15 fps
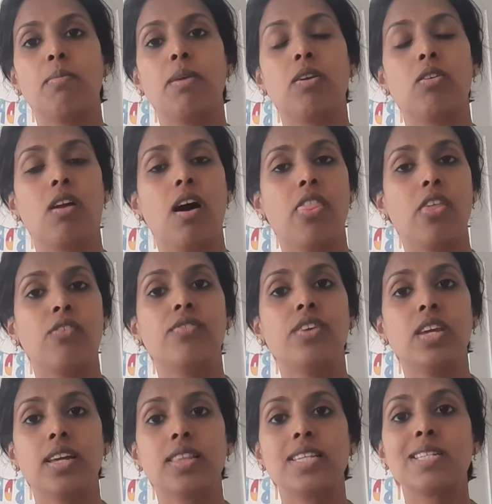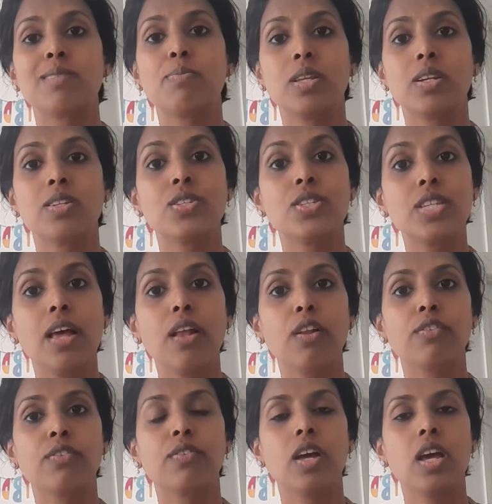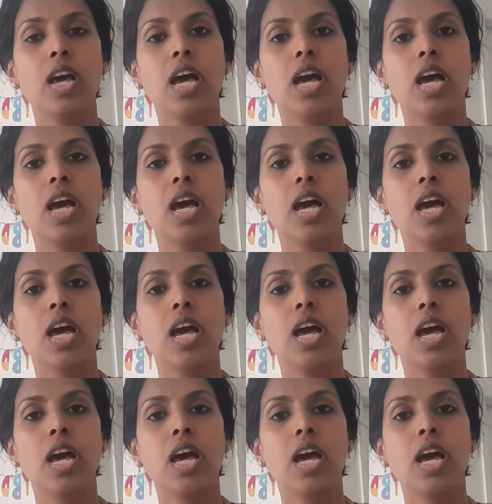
but rather we are the spirit self.